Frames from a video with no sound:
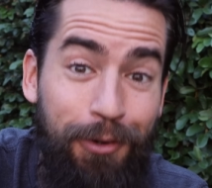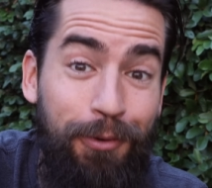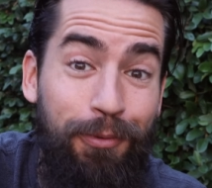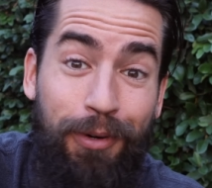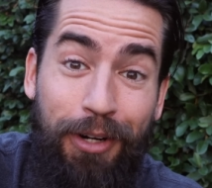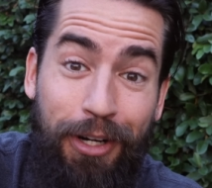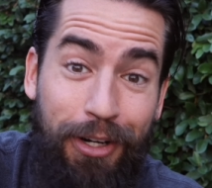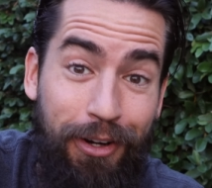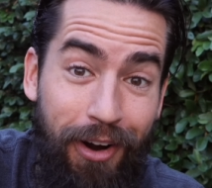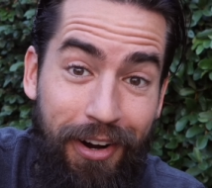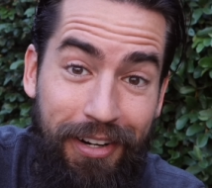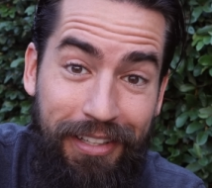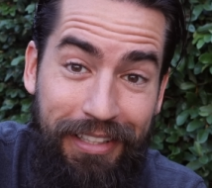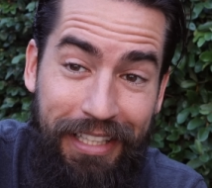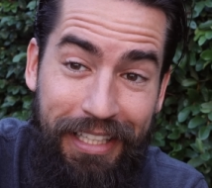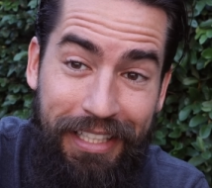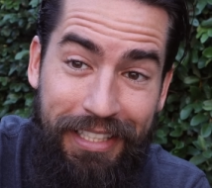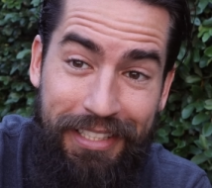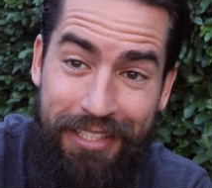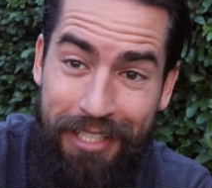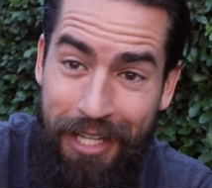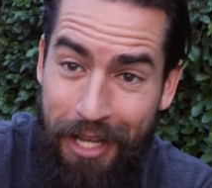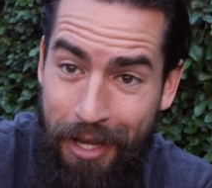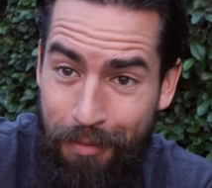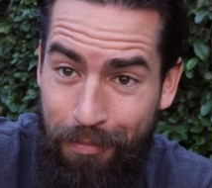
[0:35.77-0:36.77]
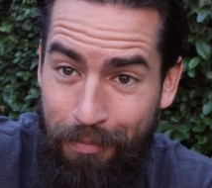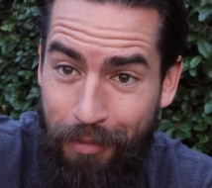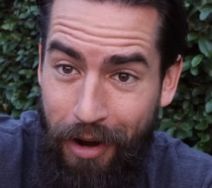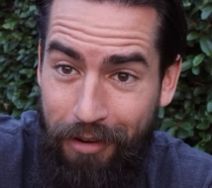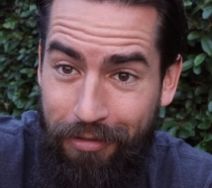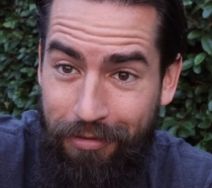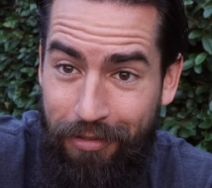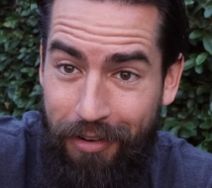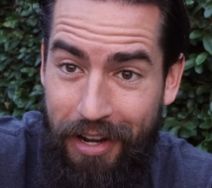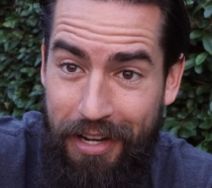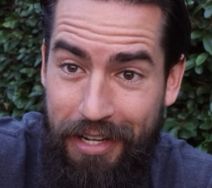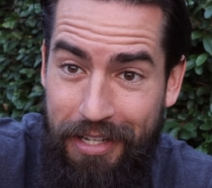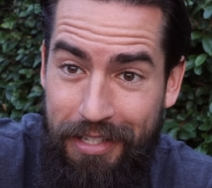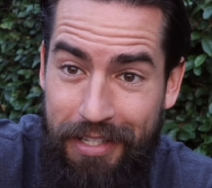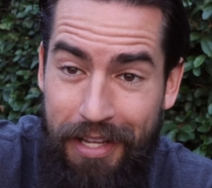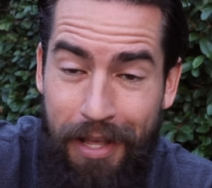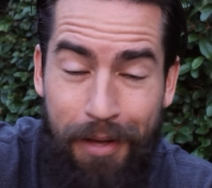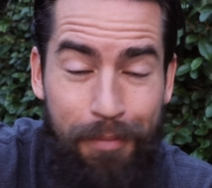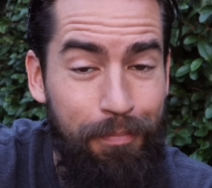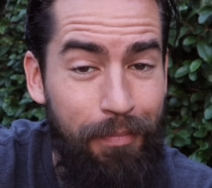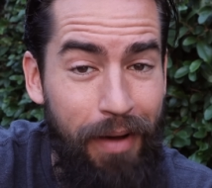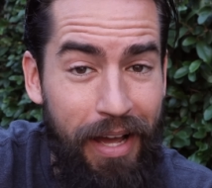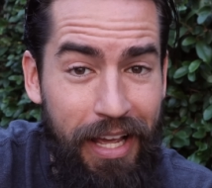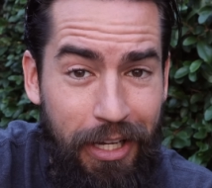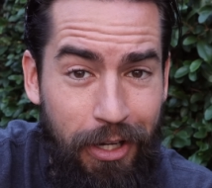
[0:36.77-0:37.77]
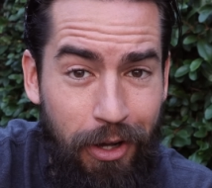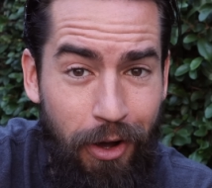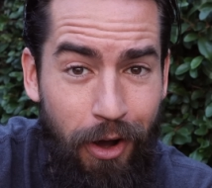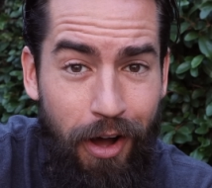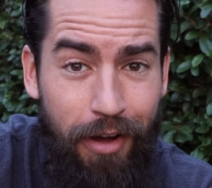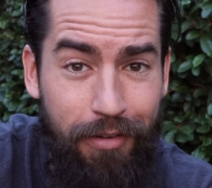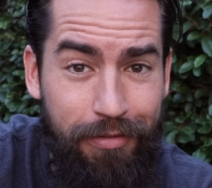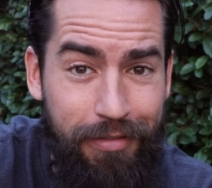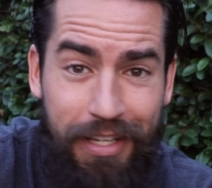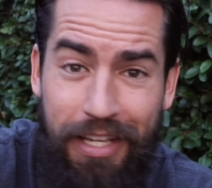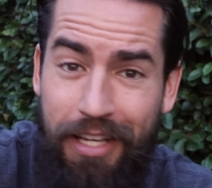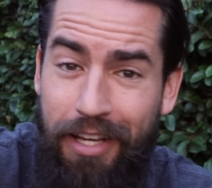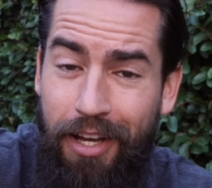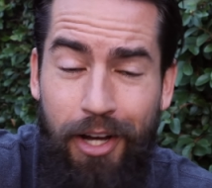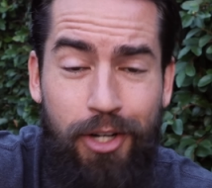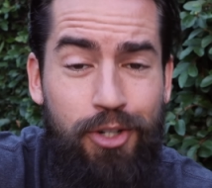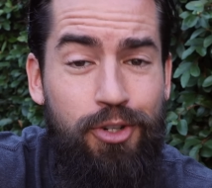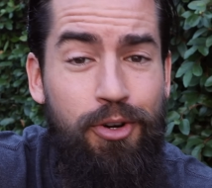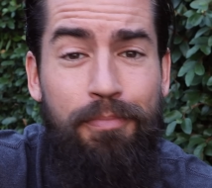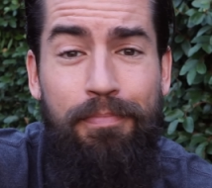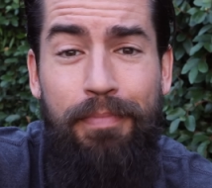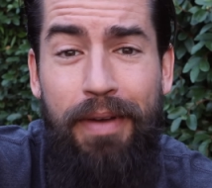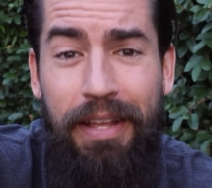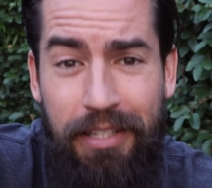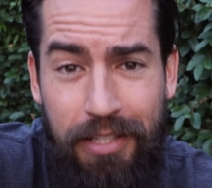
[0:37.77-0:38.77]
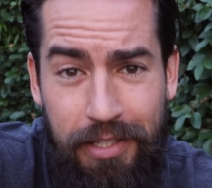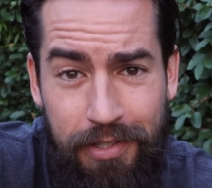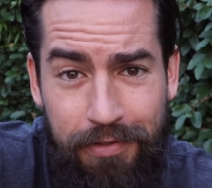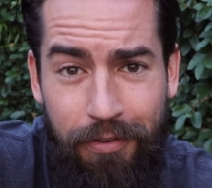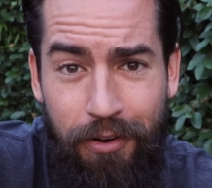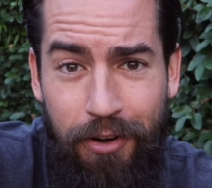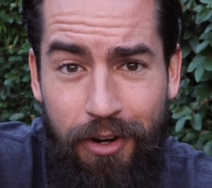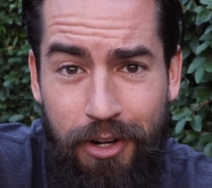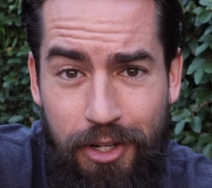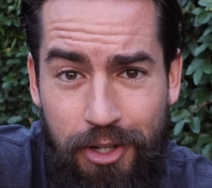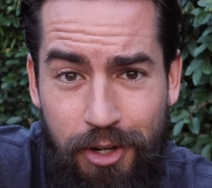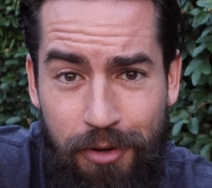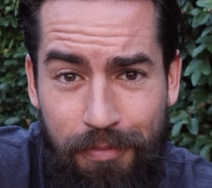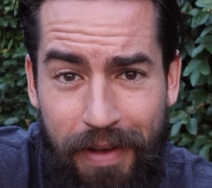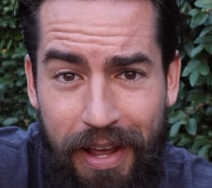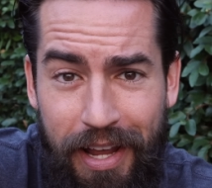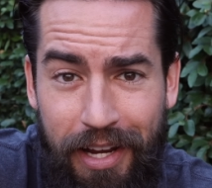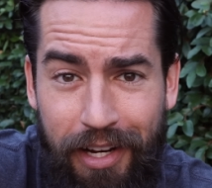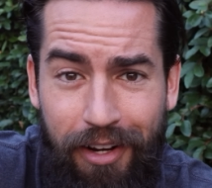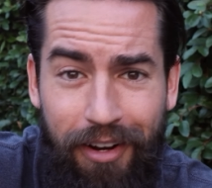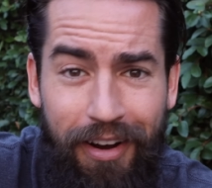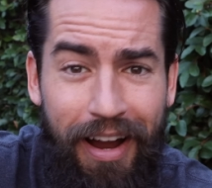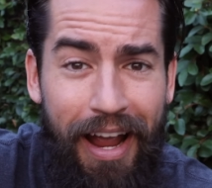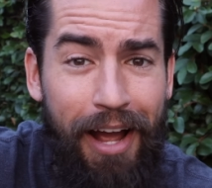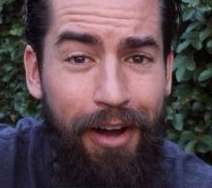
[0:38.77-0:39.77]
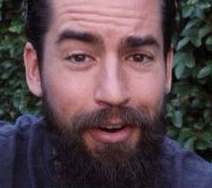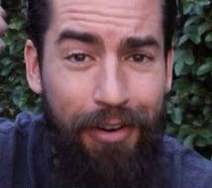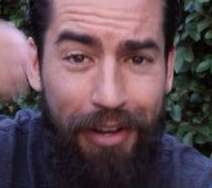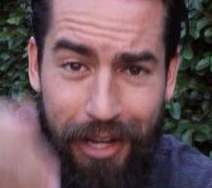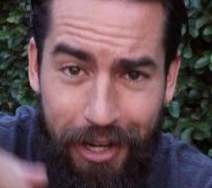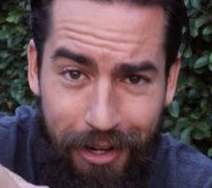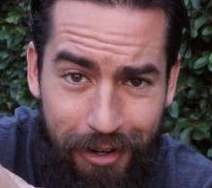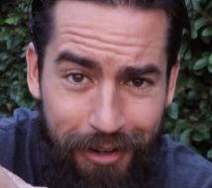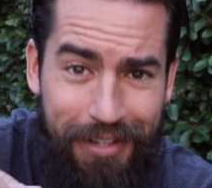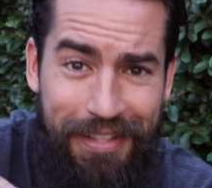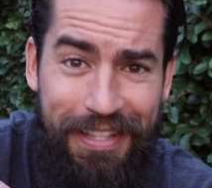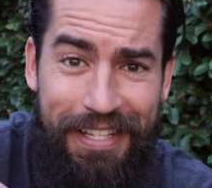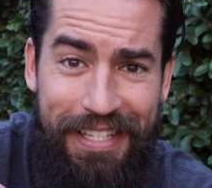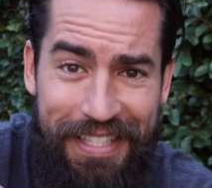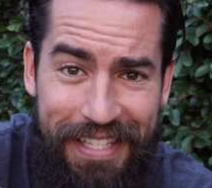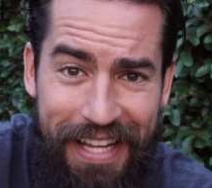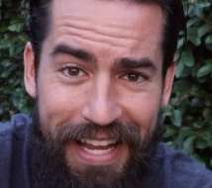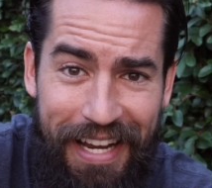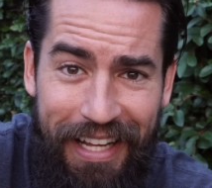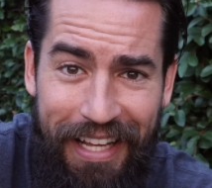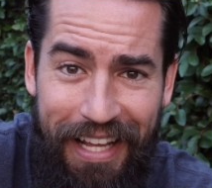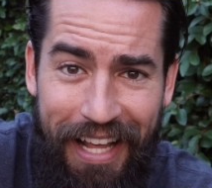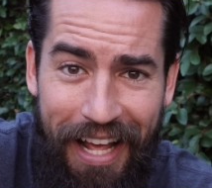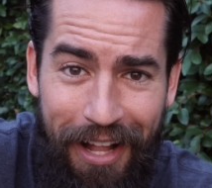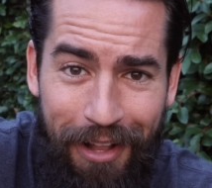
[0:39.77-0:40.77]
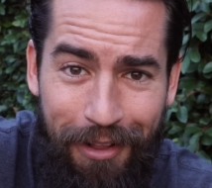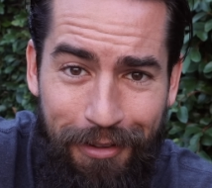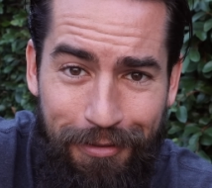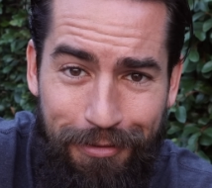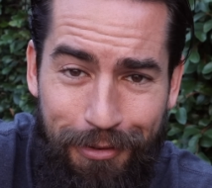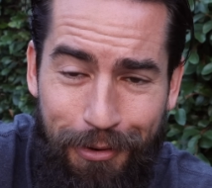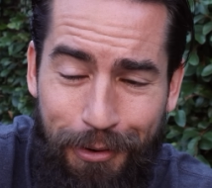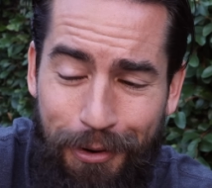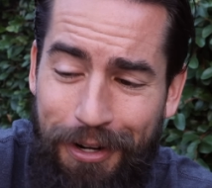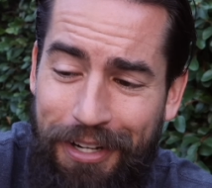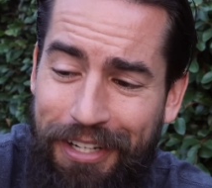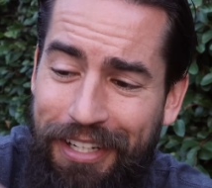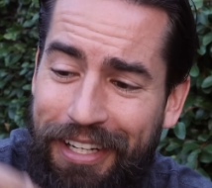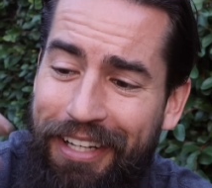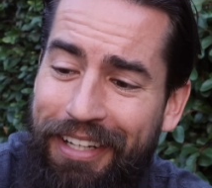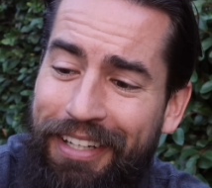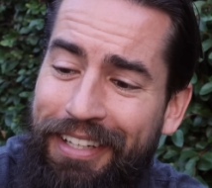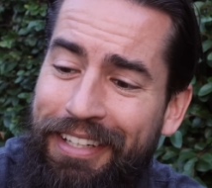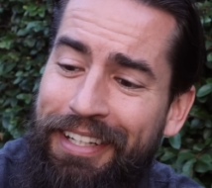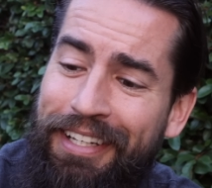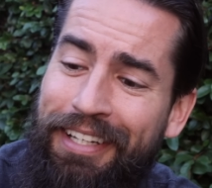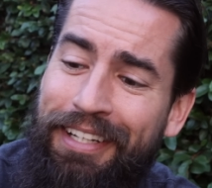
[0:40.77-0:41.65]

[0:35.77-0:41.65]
Regardless, my friend Mike Coffey, a tremendous furniture maker out here in the state of California,